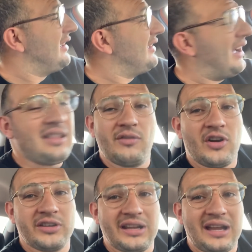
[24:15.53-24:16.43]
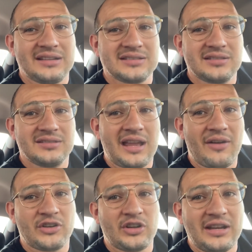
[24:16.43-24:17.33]
I love all you guys.
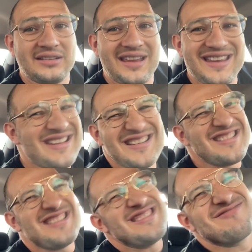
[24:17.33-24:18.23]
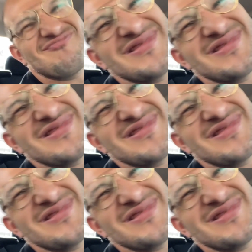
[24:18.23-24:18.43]
Have a great day. And